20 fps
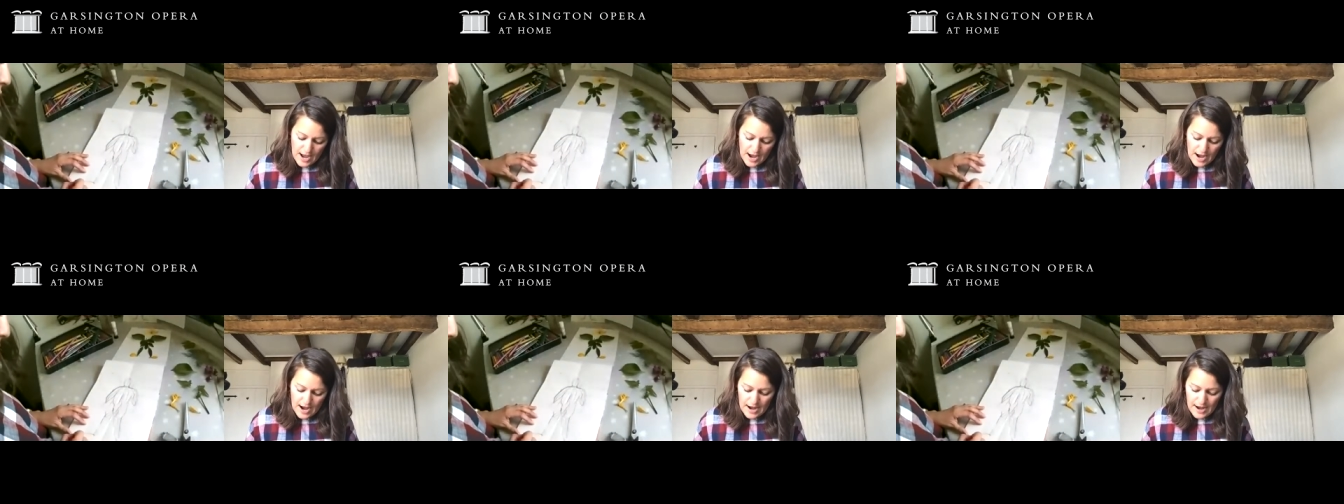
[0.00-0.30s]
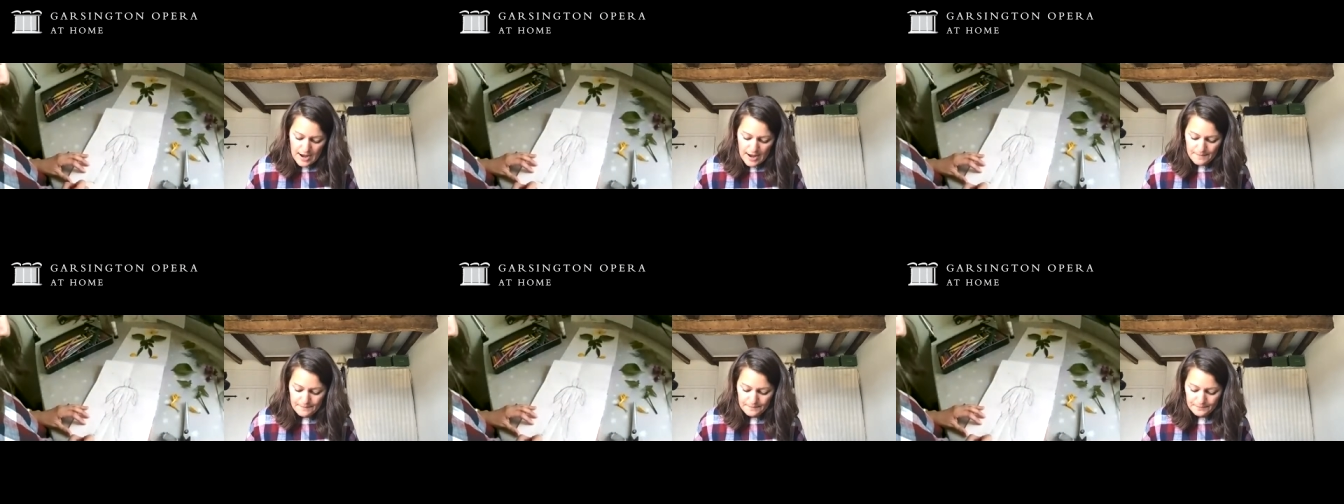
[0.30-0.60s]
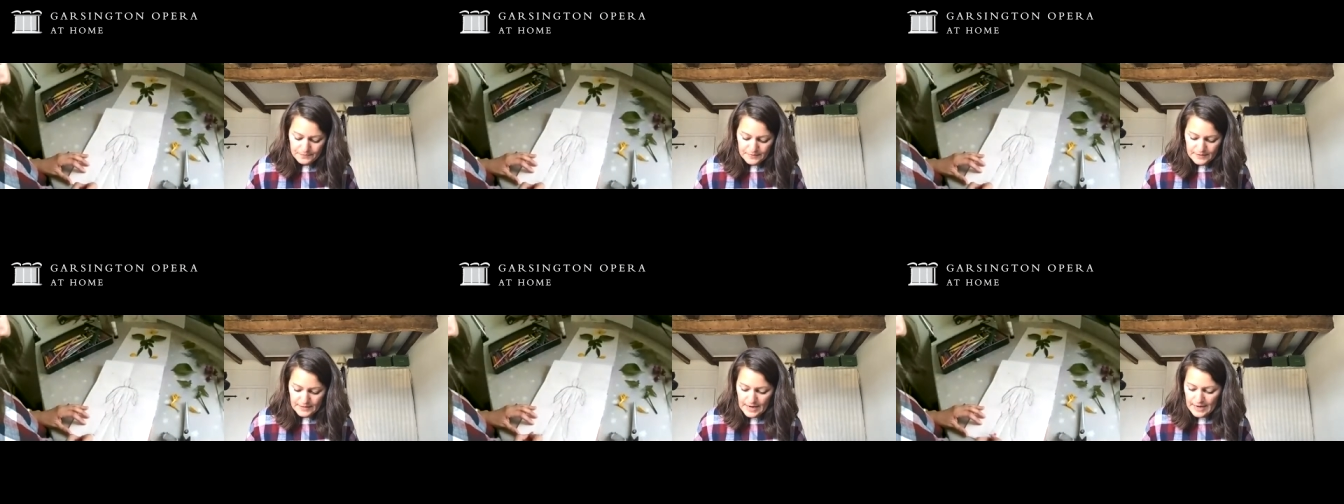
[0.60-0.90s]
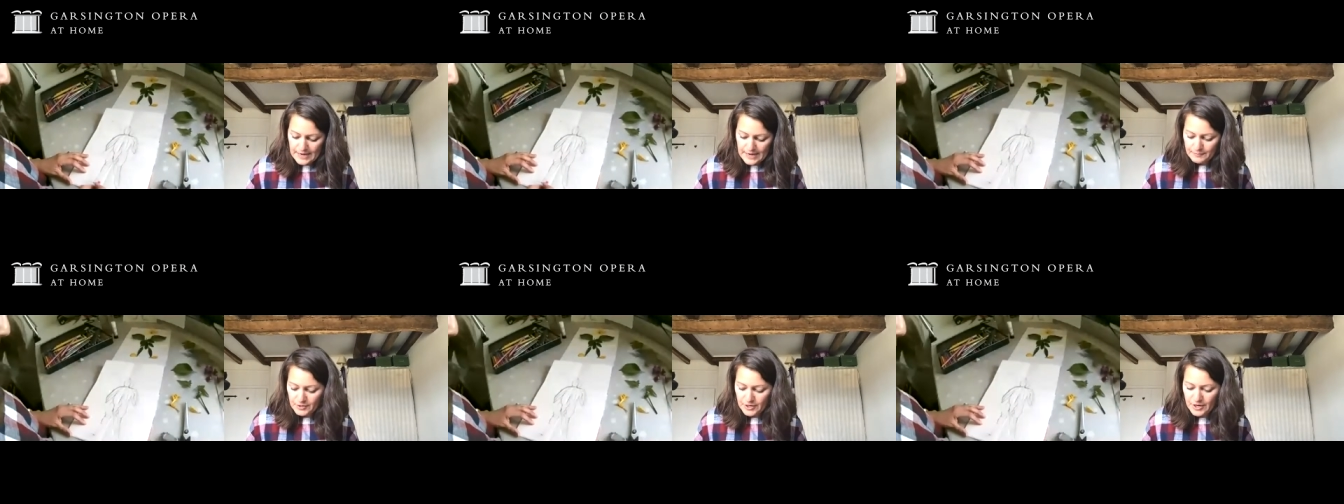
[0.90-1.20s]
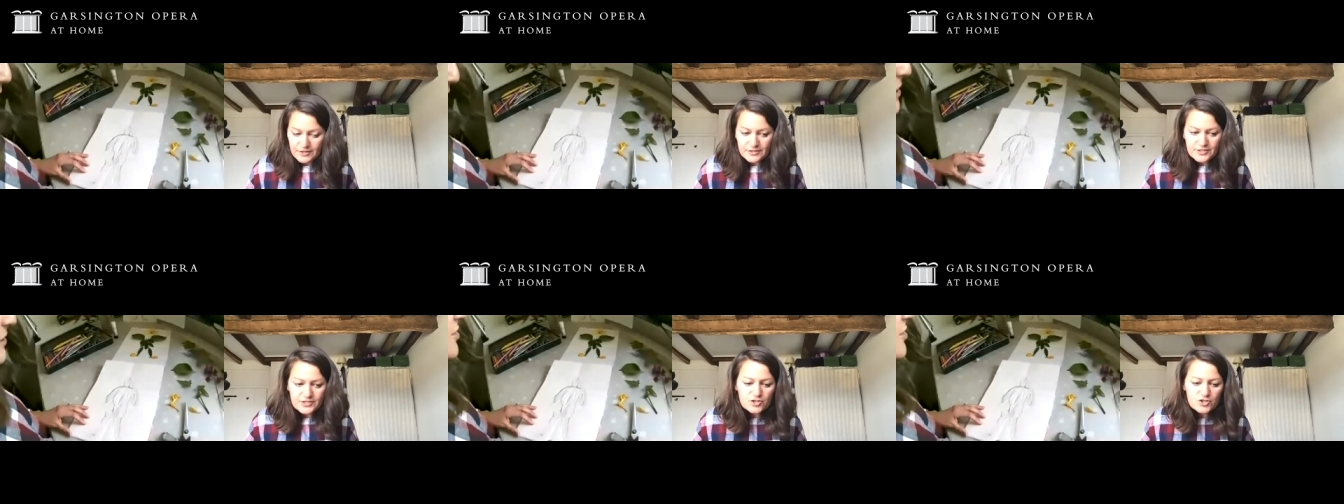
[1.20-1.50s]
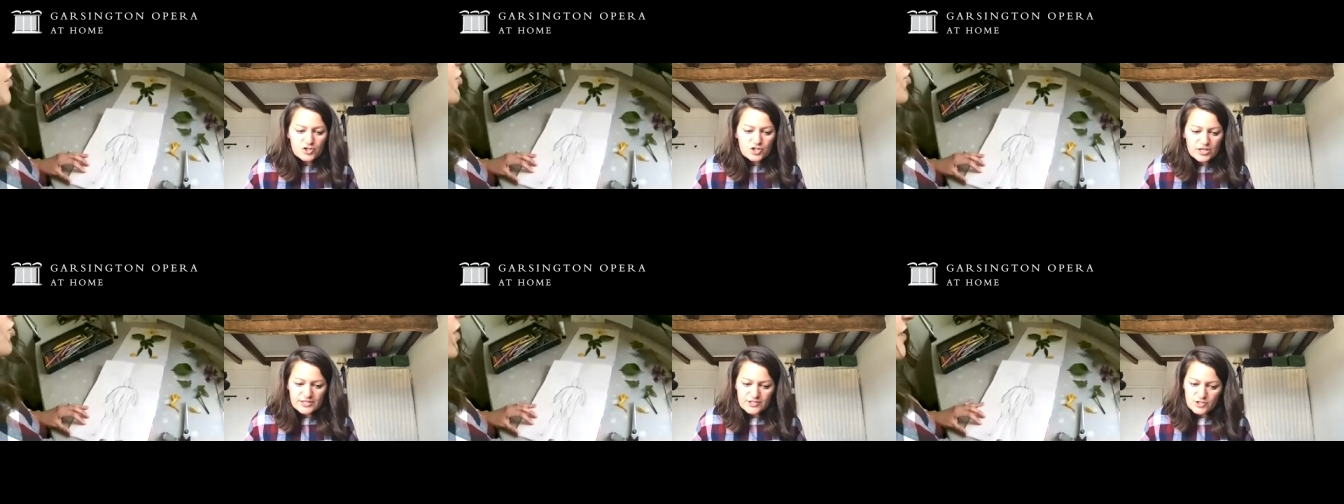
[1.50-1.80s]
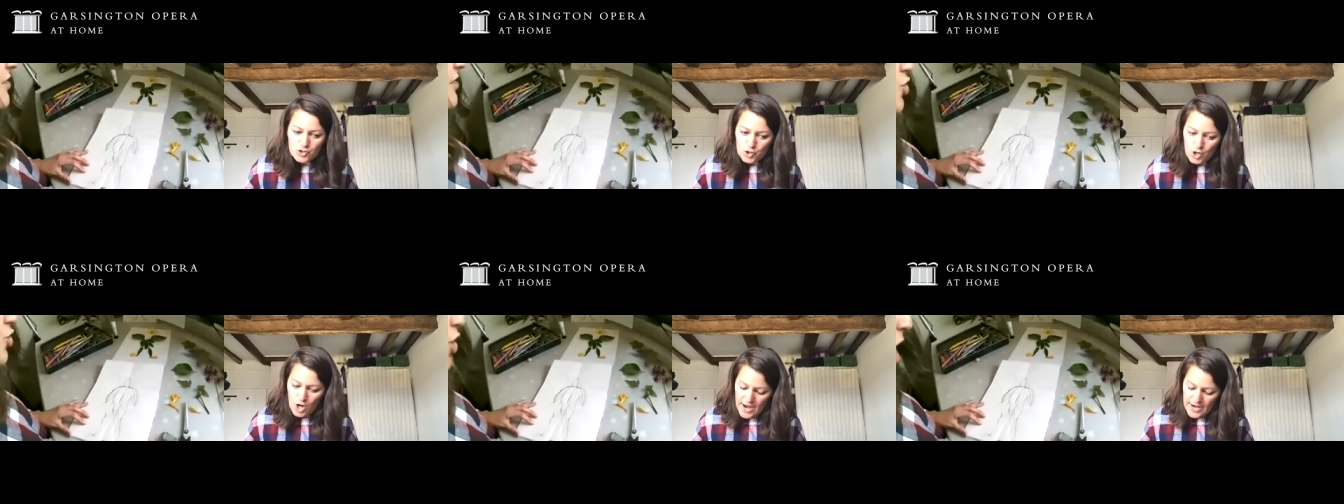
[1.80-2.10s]
Um, and I'm going to just
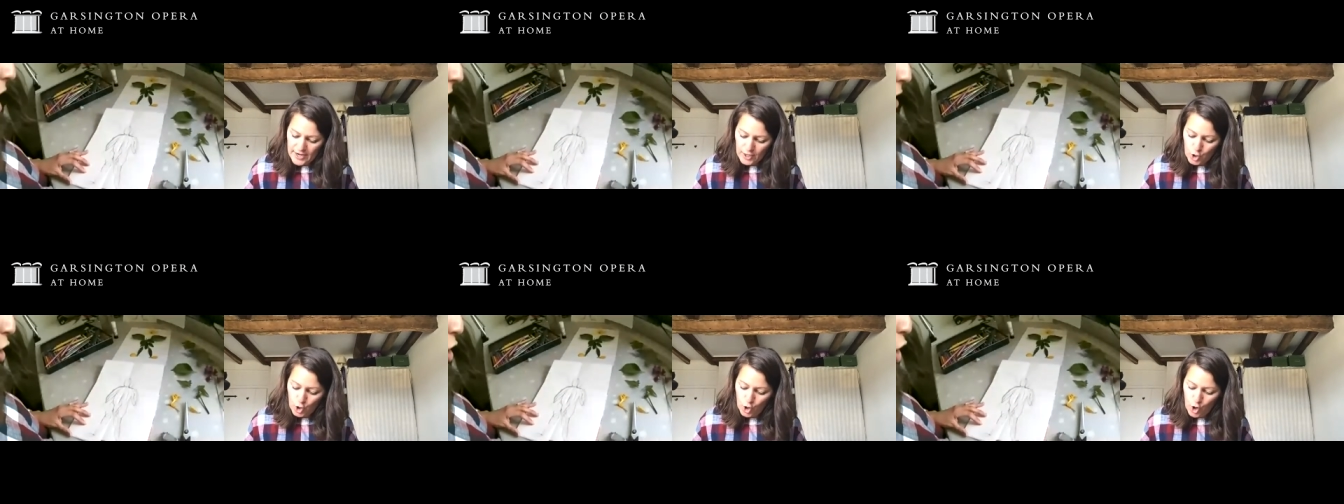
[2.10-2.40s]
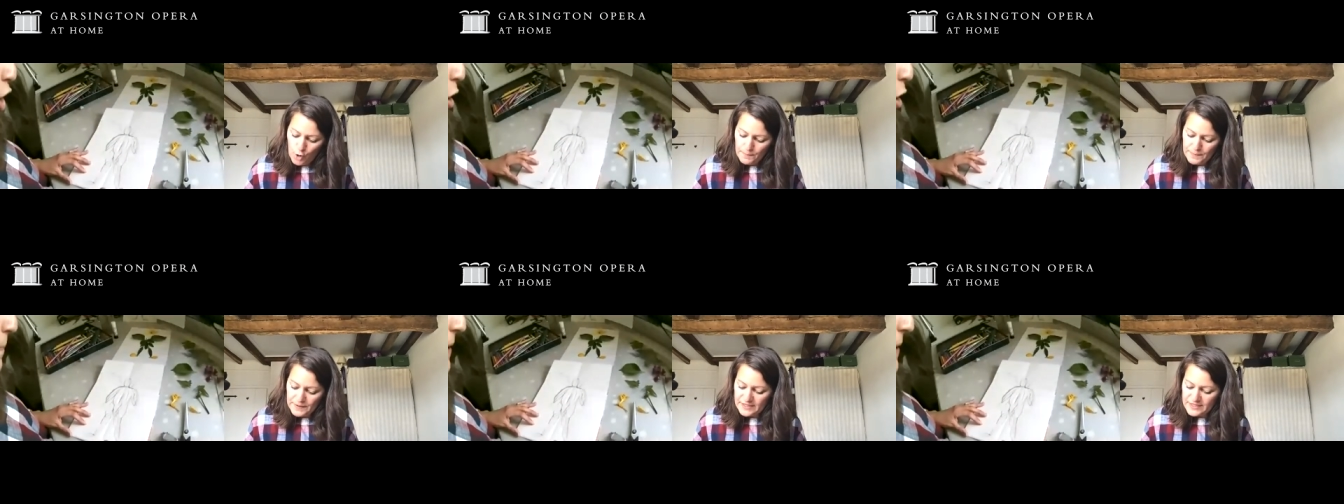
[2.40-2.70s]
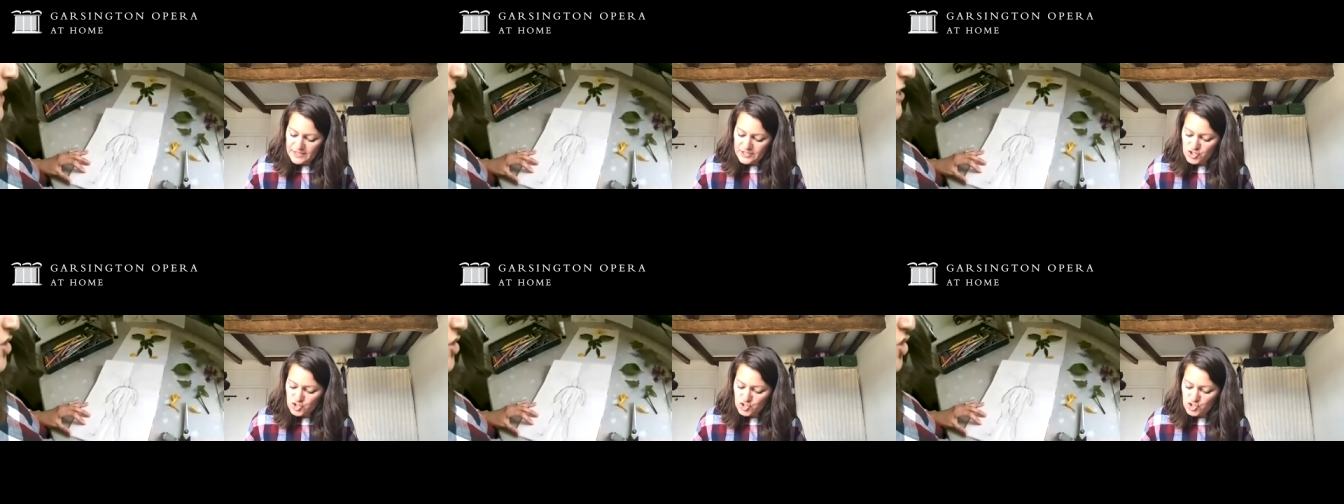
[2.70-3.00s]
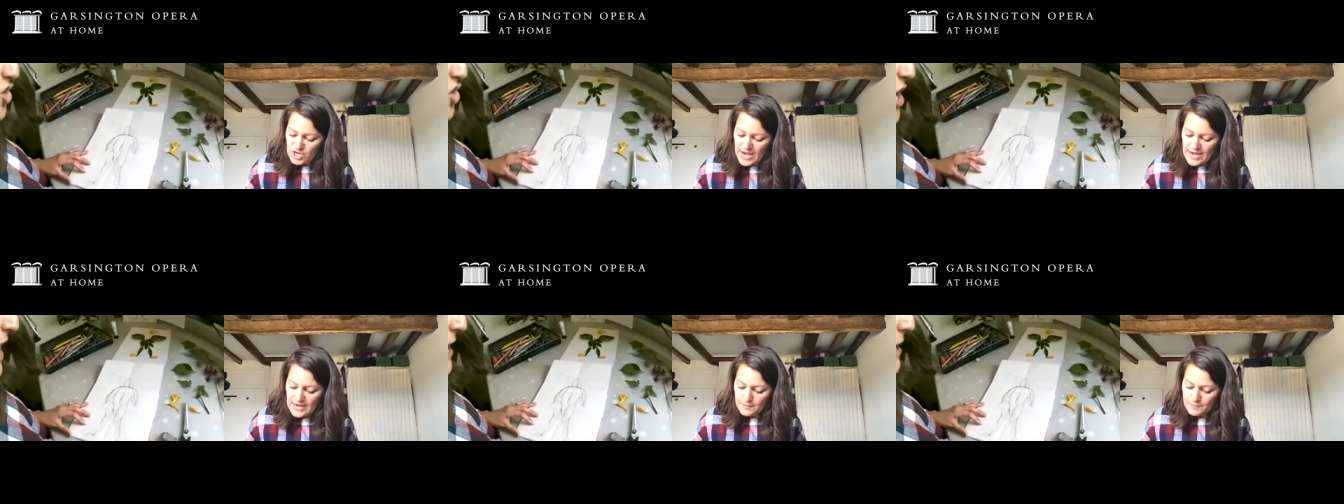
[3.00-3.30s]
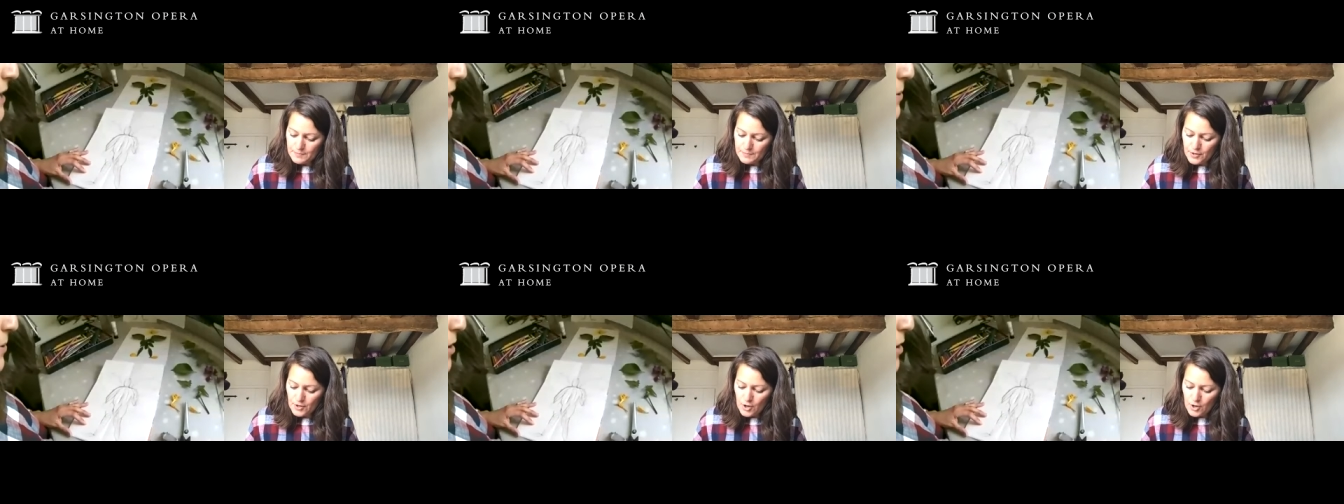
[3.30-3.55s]
try and copy the shape